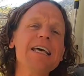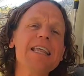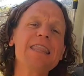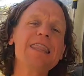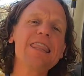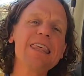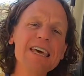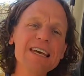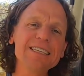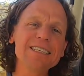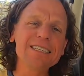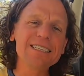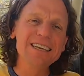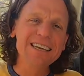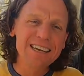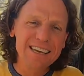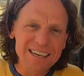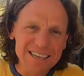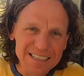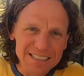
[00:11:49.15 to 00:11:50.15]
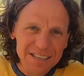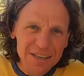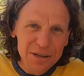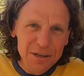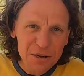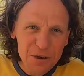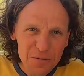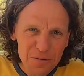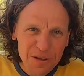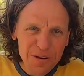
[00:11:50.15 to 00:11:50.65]
This is
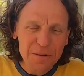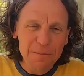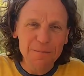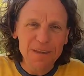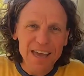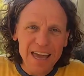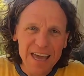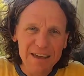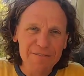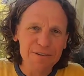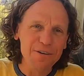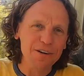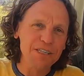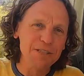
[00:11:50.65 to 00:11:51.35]
human behavior.